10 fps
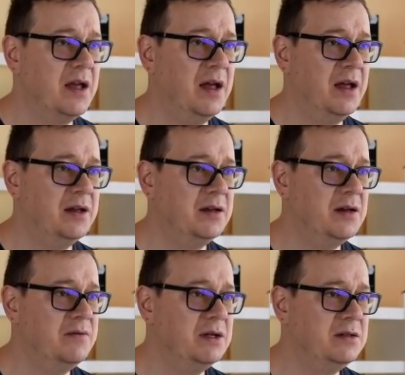and
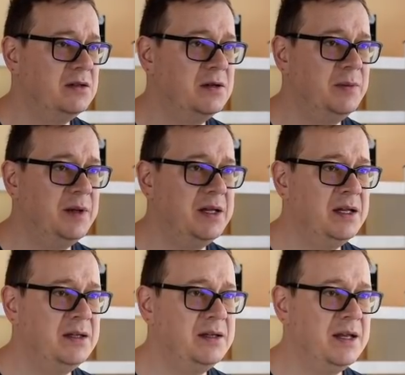I will drop
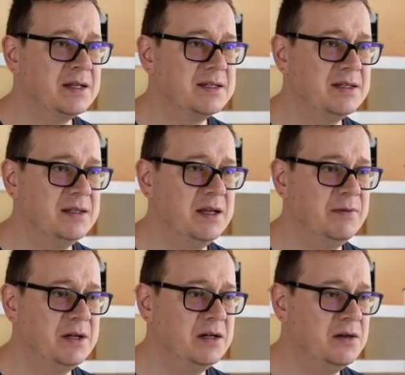it. Yes, there
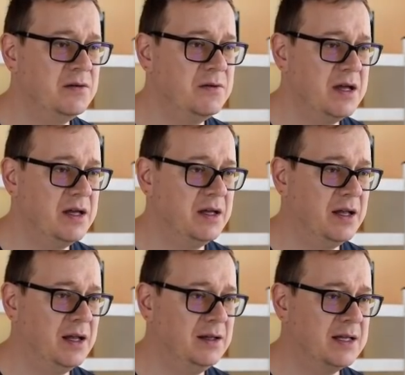we go.
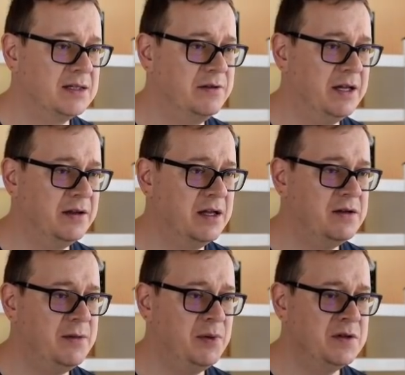And let's create a
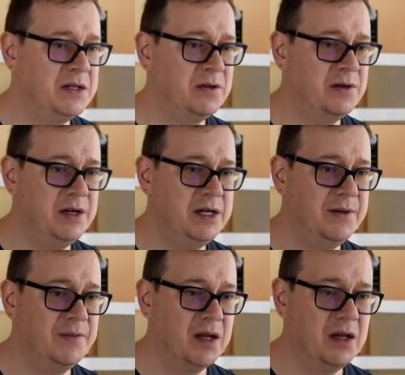Git
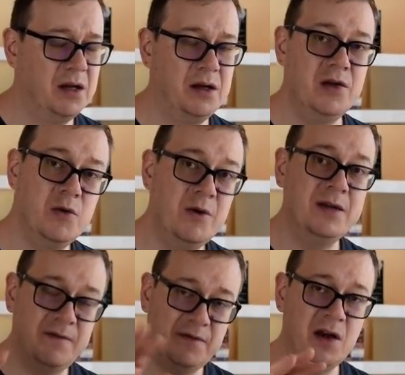repository. Uh, you
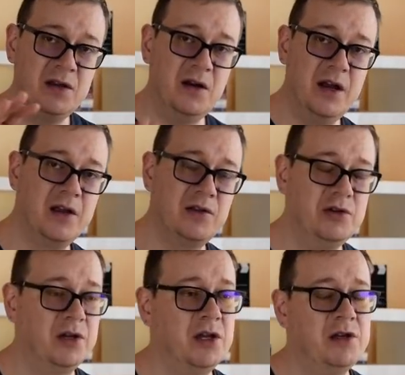will find the link to
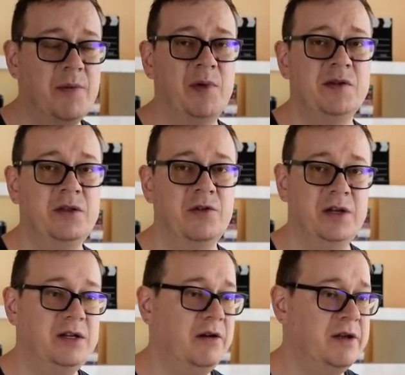the Git
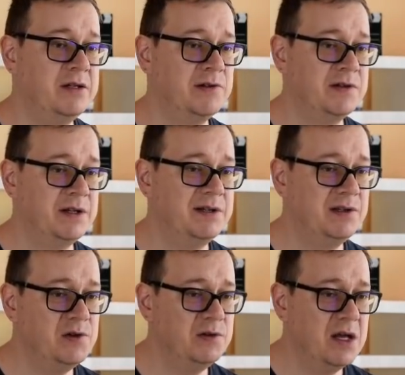repository in the resources
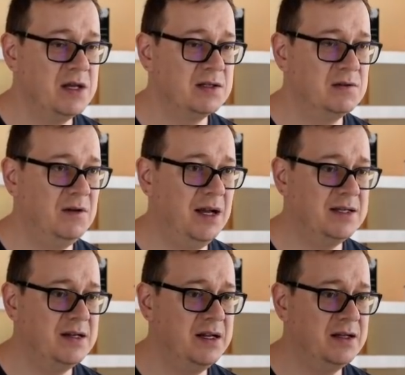too. So
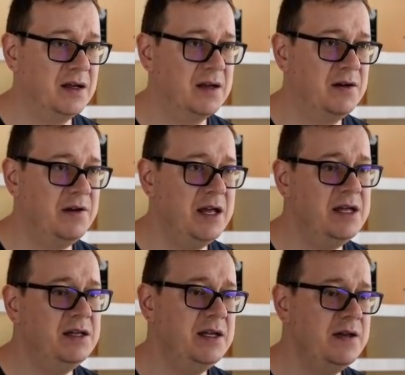let's hit
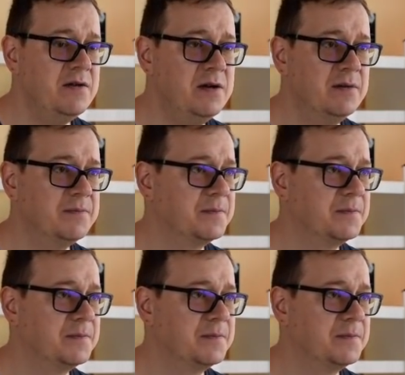create here.